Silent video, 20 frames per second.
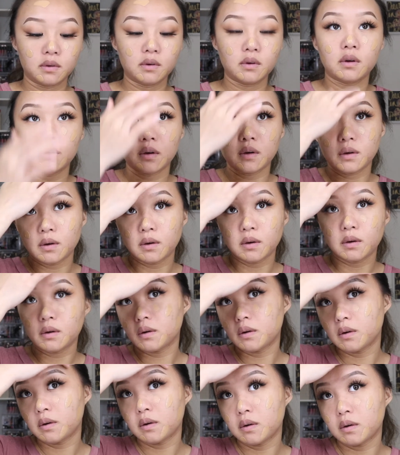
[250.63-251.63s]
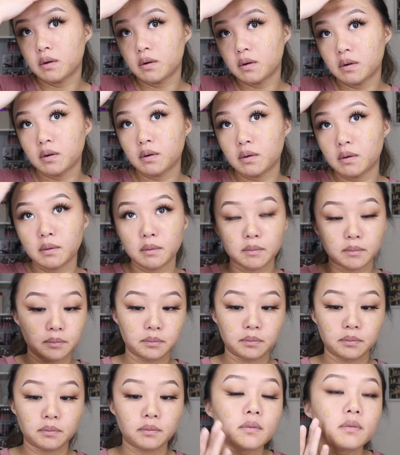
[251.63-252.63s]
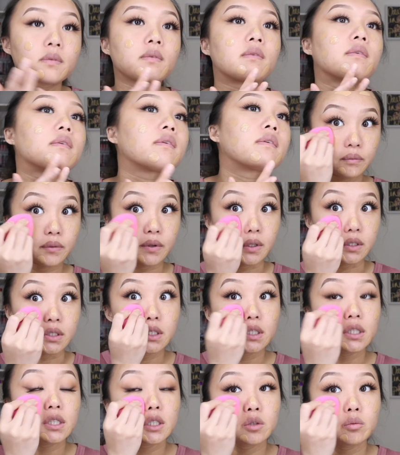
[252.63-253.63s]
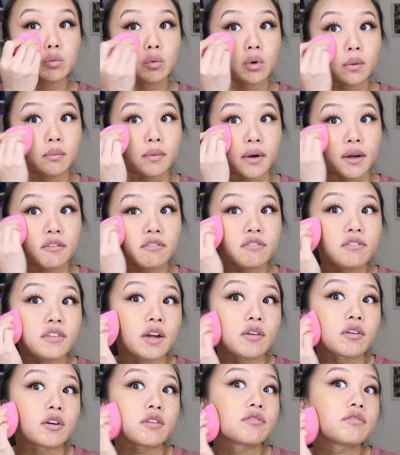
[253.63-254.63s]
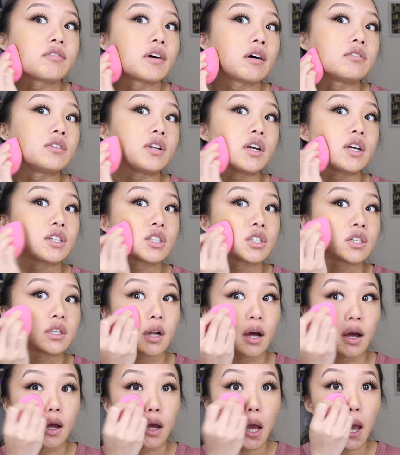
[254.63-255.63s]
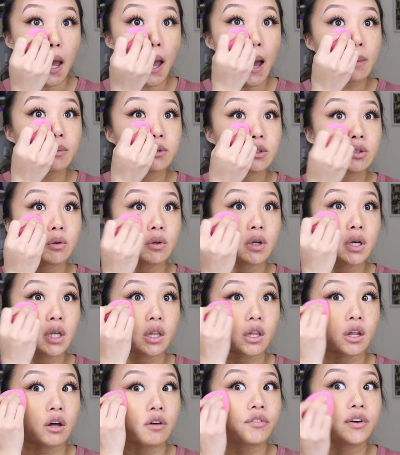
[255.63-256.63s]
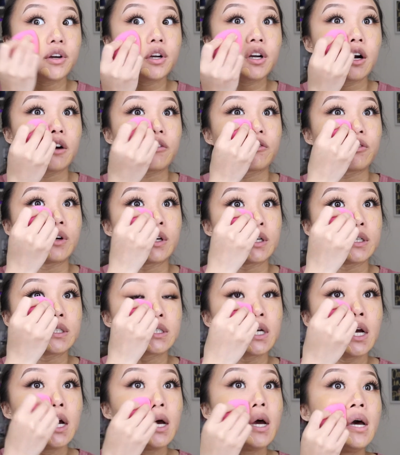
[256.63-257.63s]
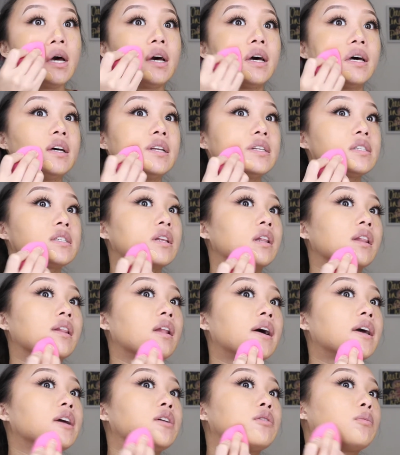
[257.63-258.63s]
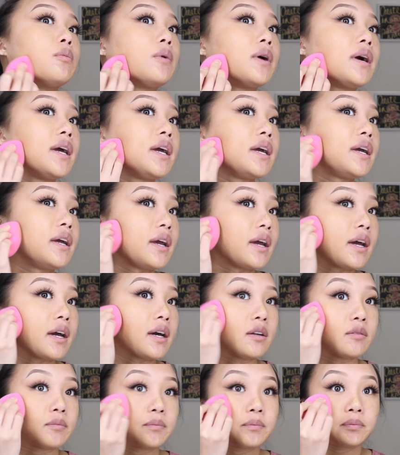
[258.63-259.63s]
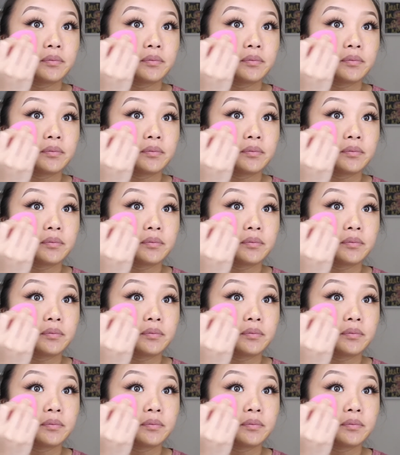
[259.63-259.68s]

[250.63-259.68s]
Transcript: Absolutely love this foundation. This is one of my favorite foundation. I absolutely love the coverage. It's lightweight and